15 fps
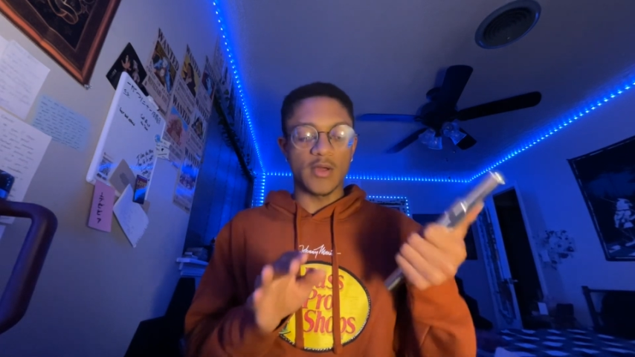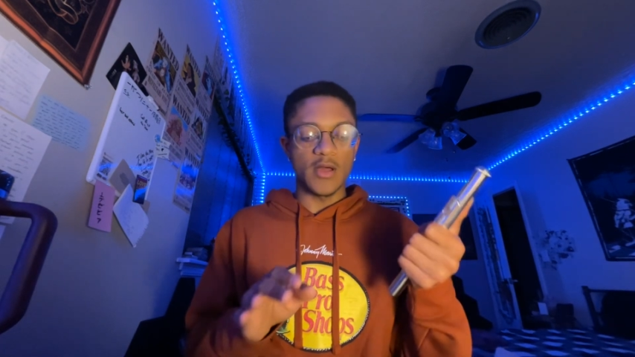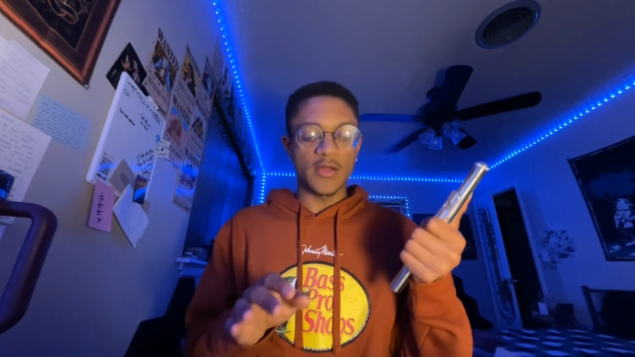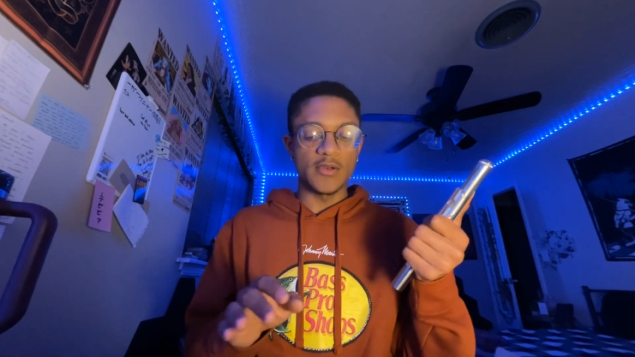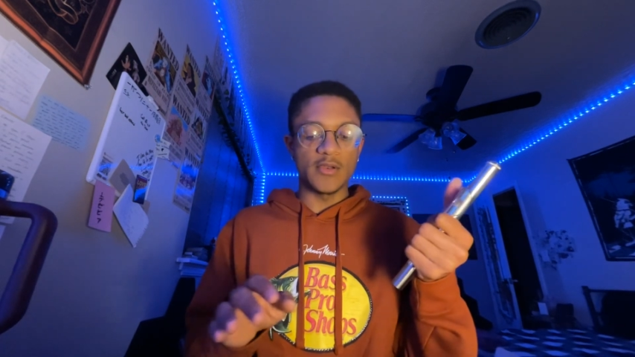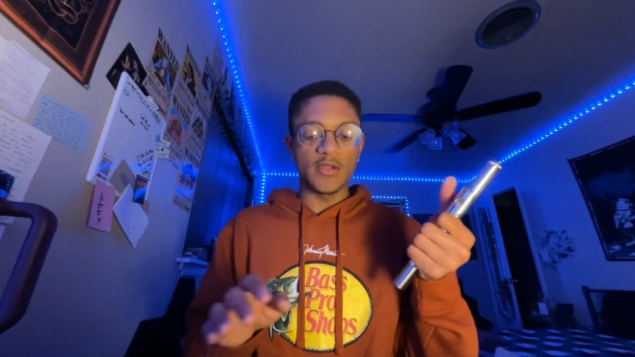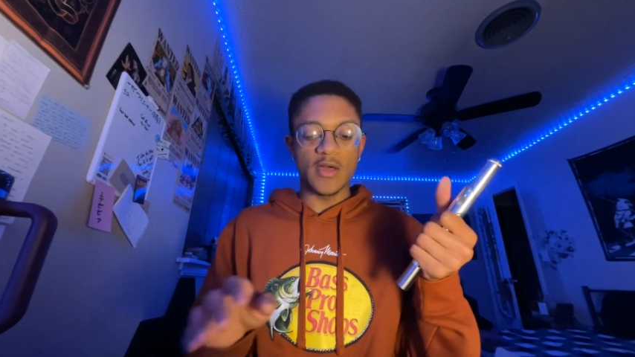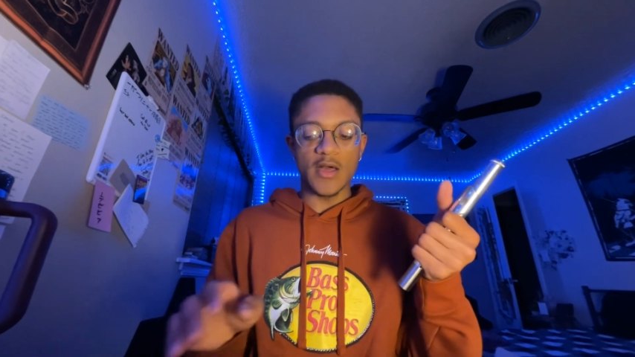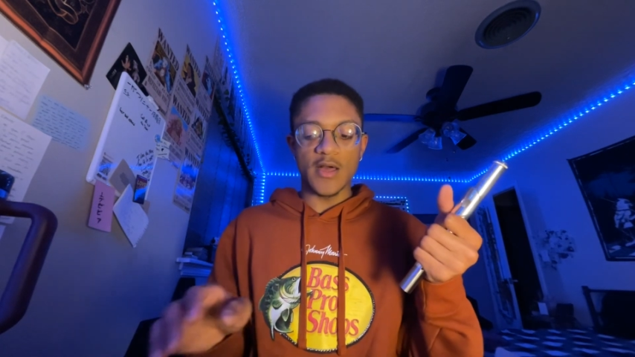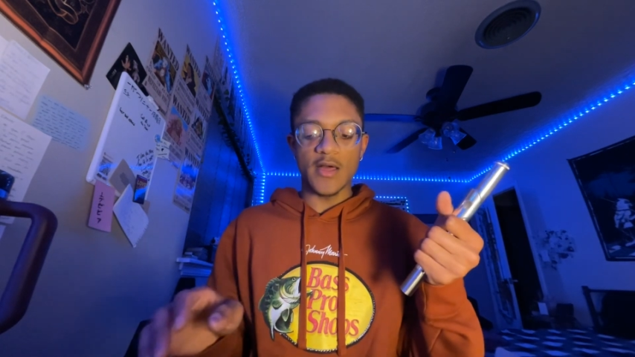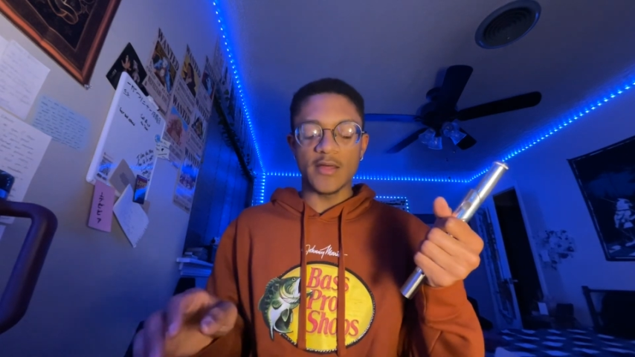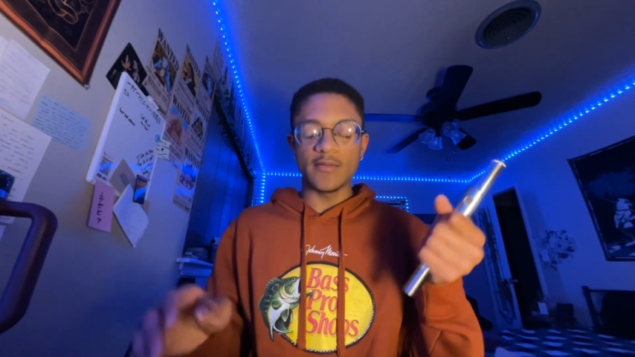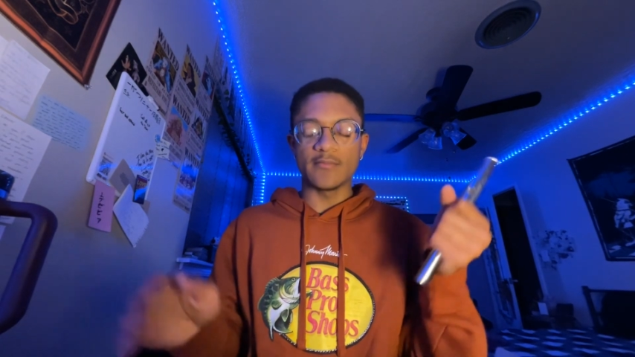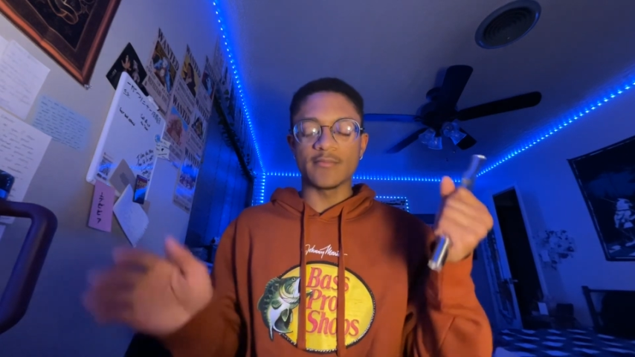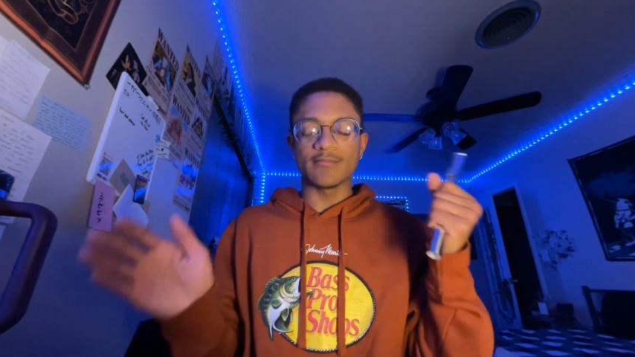
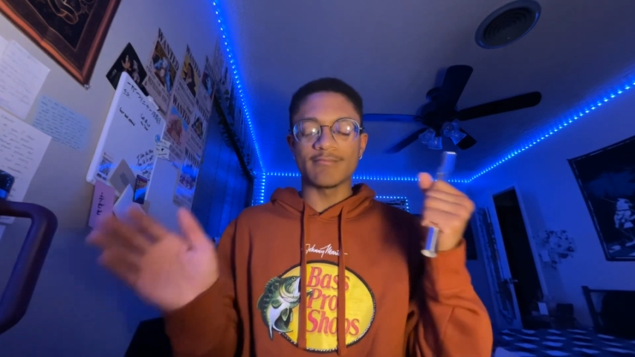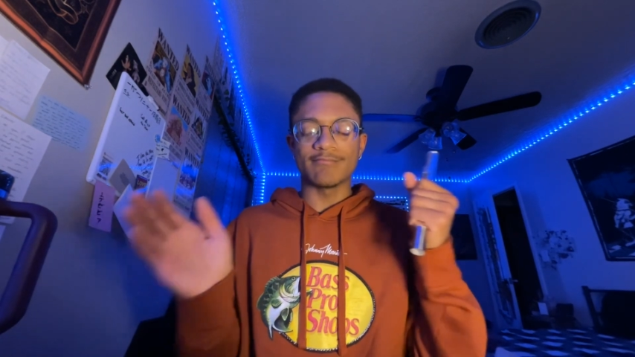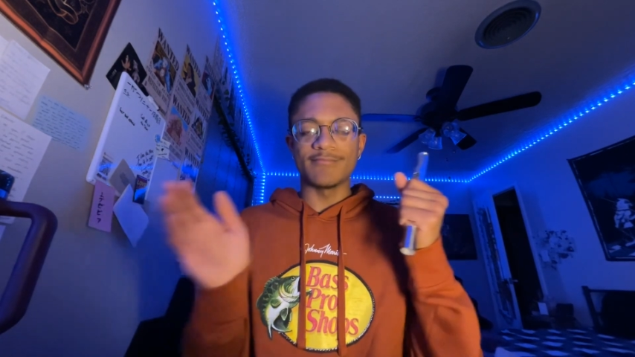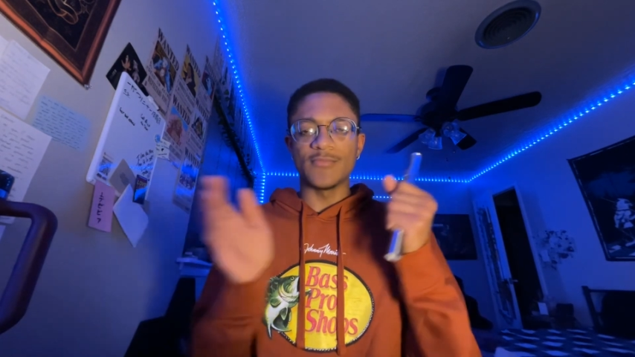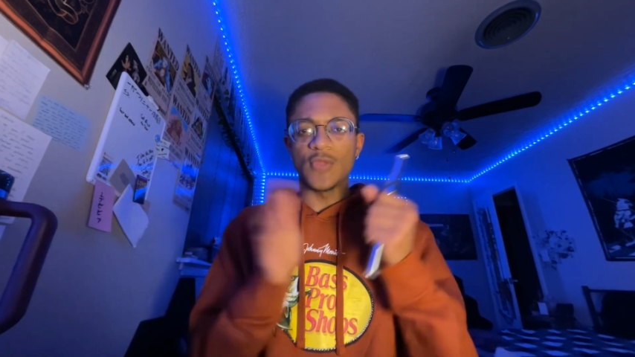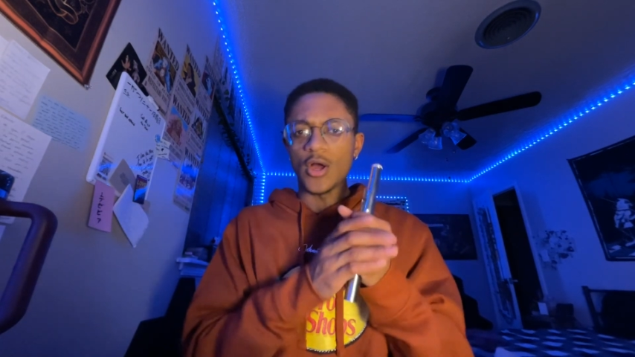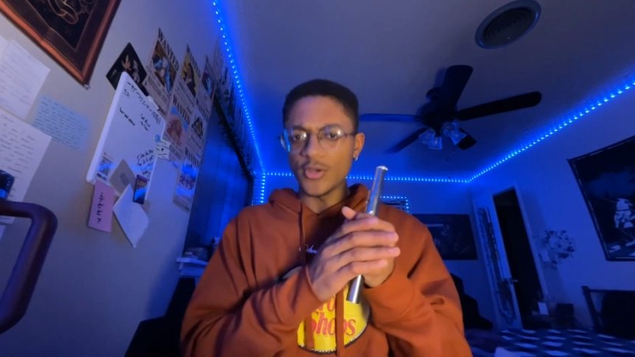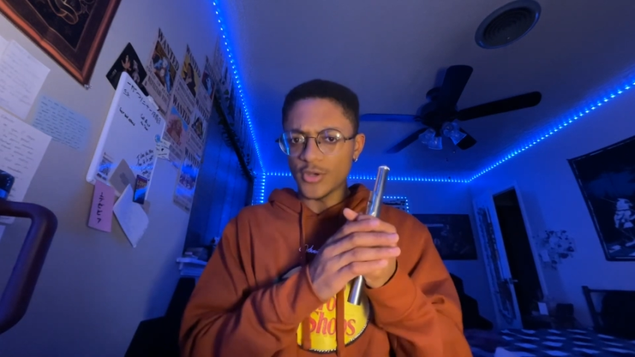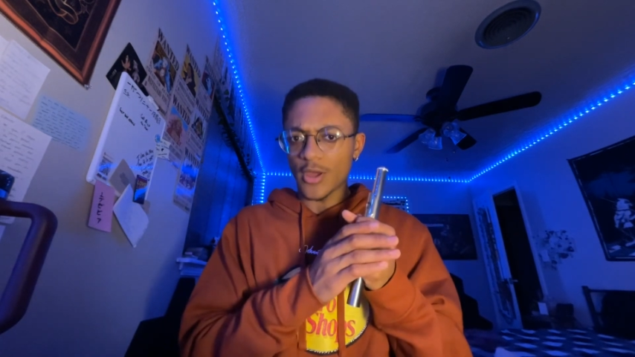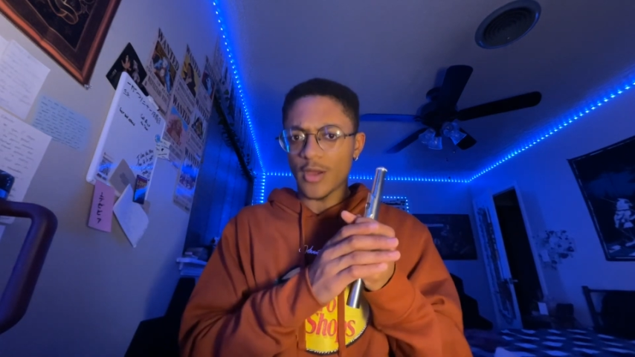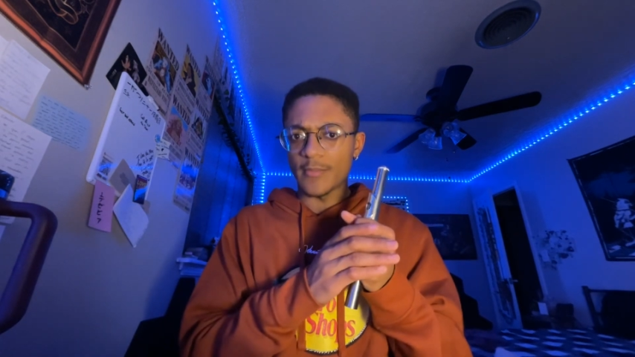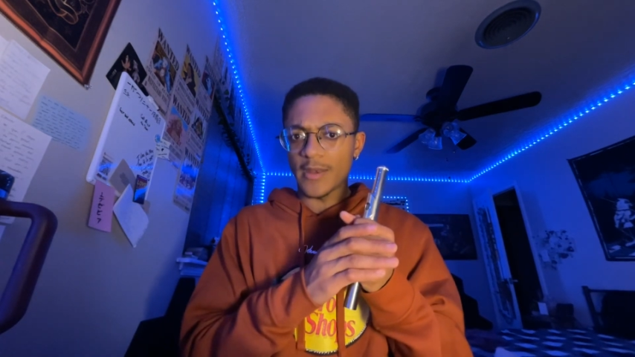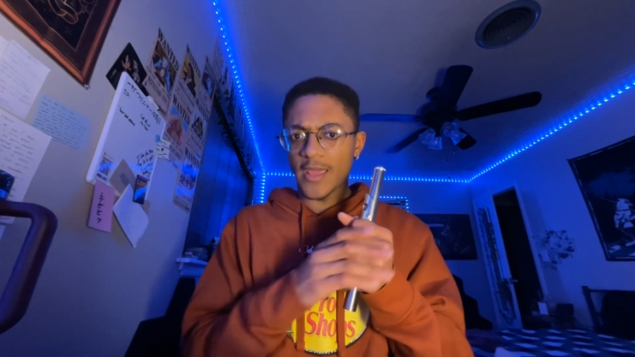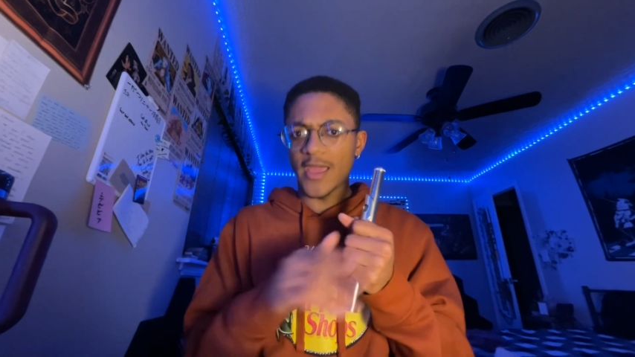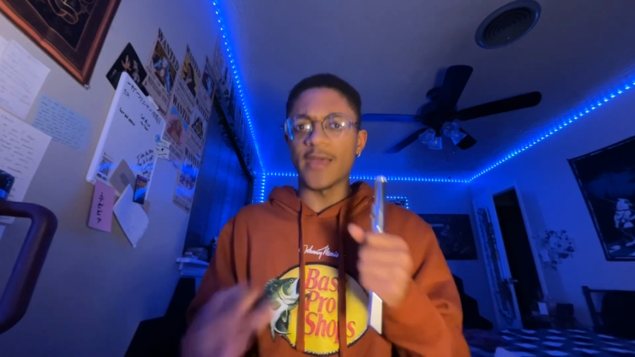
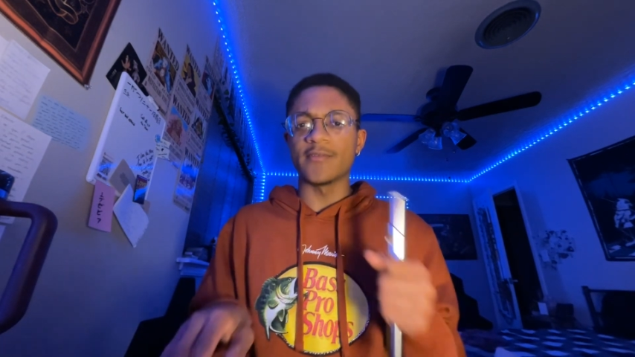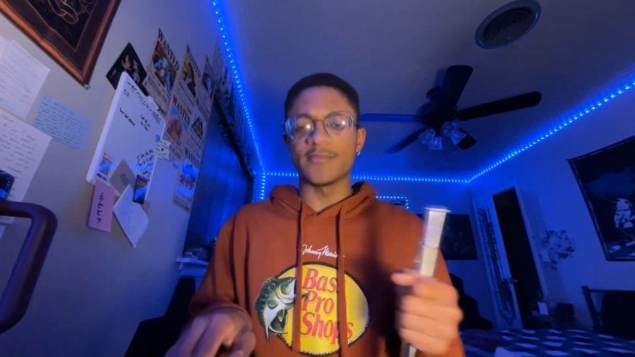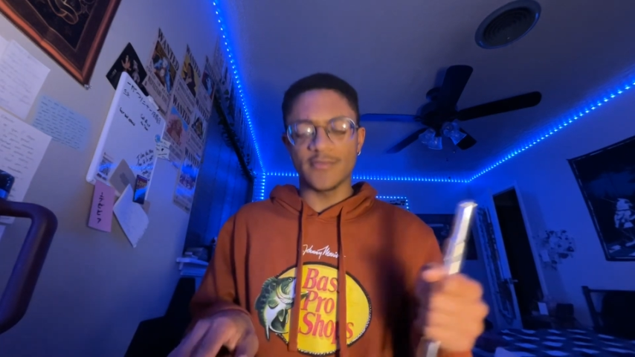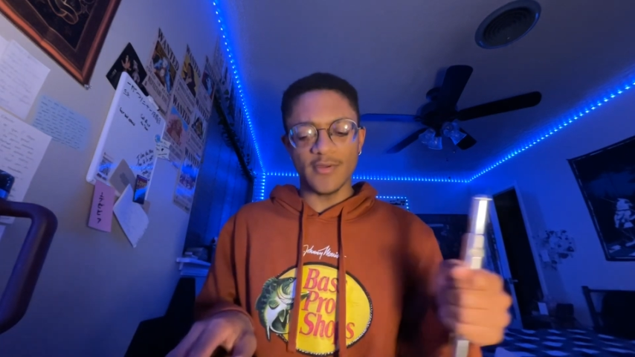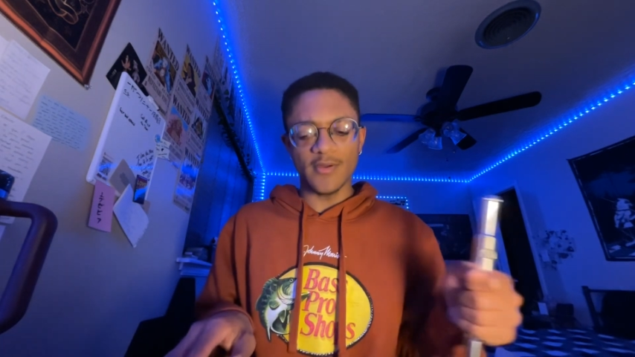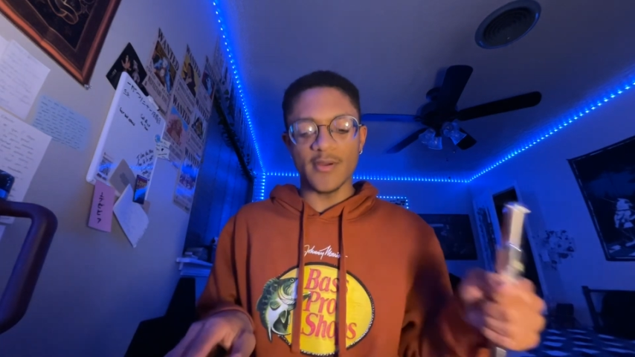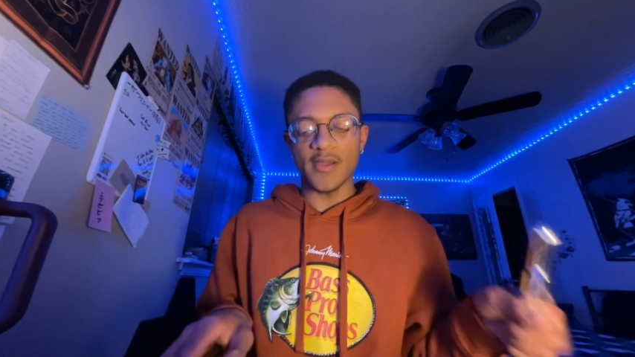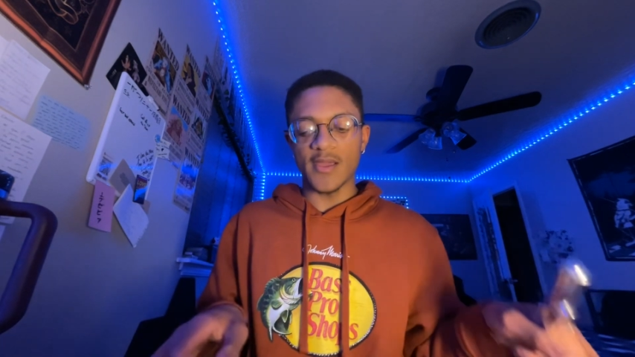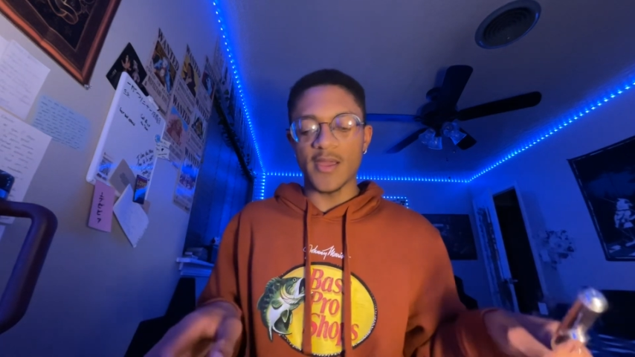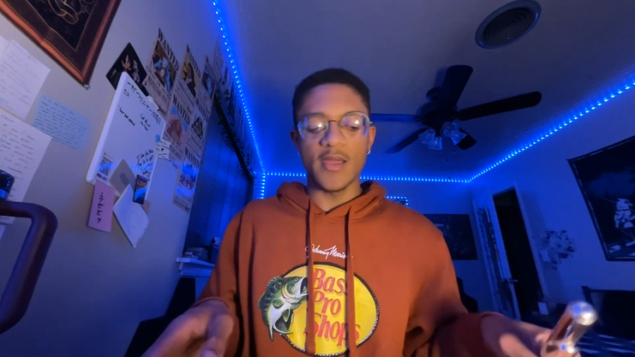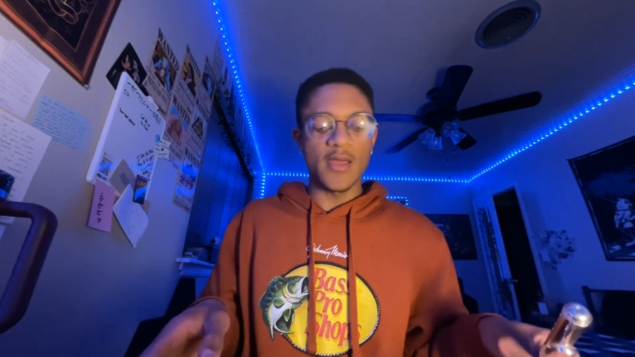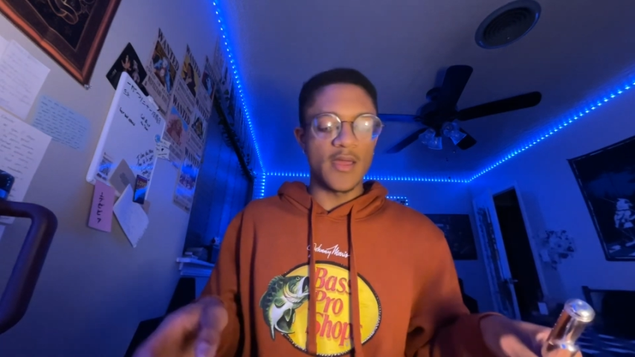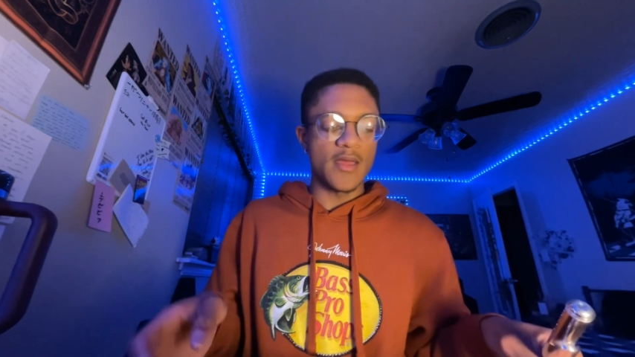non-dominant hand, sorry.